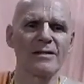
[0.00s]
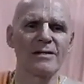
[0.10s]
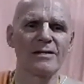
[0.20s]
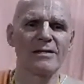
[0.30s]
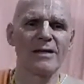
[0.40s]

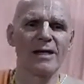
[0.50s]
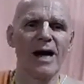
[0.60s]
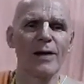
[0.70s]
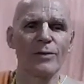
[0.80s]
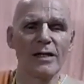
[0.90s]
I'm
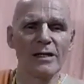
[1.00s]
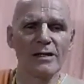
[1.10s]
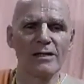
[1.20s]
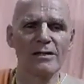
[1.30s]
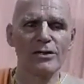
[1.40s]
getting a
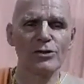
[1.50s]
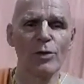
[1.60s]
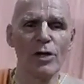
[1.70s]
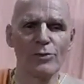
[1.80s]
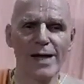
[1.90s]
small
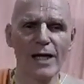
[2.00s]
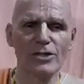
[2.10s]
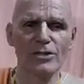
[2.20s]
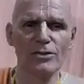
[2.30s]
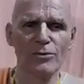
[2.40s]
reaction
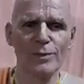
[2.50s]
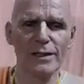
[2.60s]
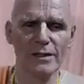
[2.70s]
of being